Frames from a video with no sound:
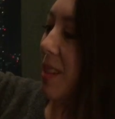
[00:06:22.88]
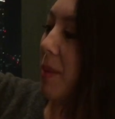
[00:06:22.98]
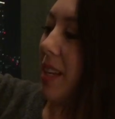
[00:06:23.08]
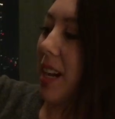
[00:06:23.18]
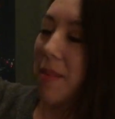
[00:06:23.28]

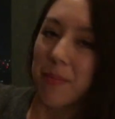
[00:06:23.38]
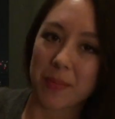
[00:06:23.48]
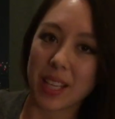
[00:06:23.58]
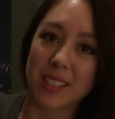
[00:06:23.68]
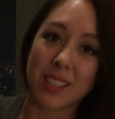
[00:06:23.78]
But yeah,
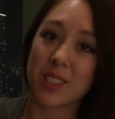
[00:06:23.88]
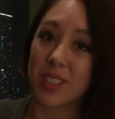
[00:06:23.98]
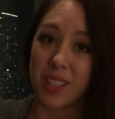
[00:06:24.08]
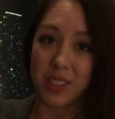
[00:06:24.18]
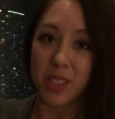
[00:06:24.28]
that's the
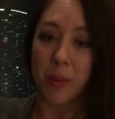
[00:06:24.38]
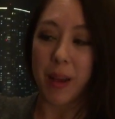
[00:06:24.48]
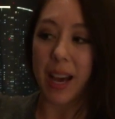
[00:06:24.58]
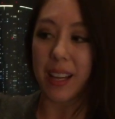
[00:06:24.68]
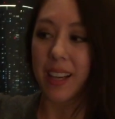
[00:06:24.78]
Chanel tote
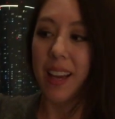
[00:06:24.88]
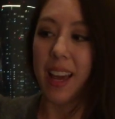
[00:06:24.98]
bag.